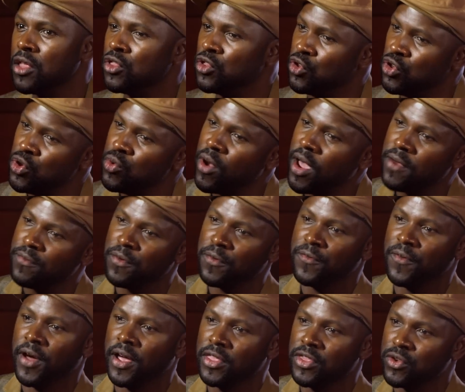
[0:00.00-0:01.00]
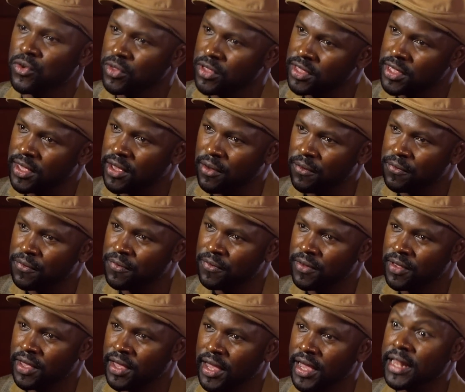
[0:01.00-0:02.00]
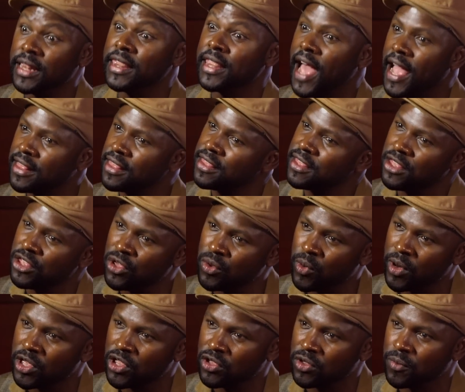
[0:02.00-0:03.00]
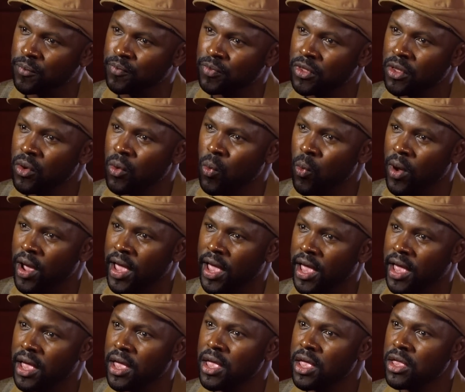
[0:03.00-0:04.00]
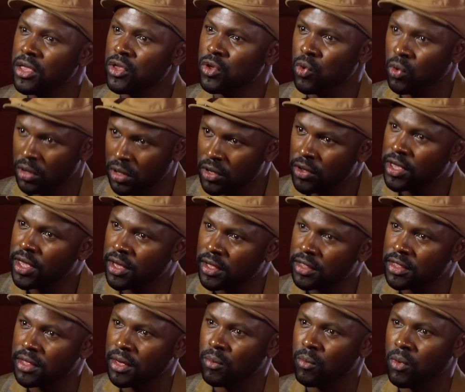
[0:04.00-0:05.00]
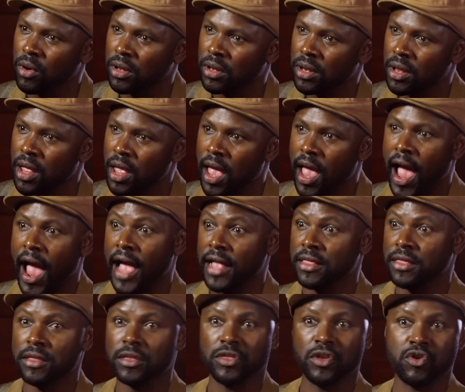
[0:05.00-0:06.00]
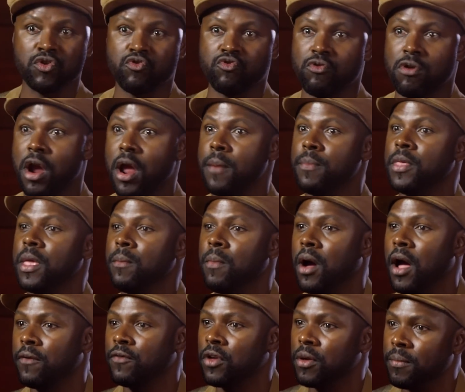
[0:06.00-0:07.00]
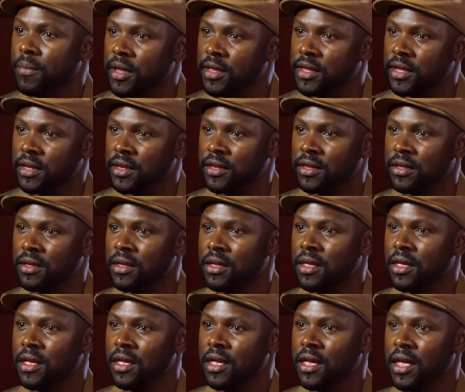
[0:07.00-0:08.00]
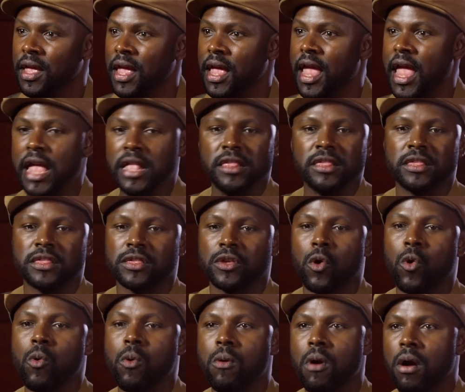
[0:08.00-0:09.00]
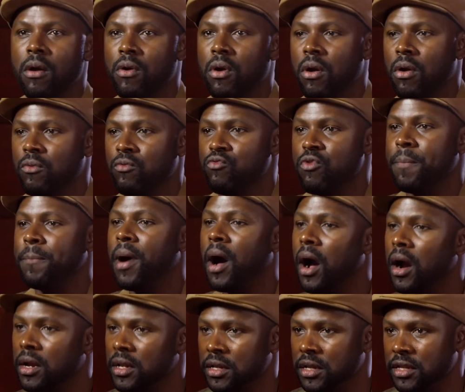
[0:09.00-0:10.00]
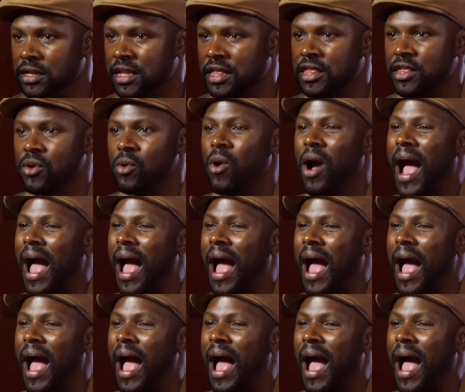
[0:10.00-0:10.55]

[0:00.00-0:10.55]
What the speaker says: Do you ever find yourself in that situation where you're looking at someone and the crime they might have committed, it's so repugnant and so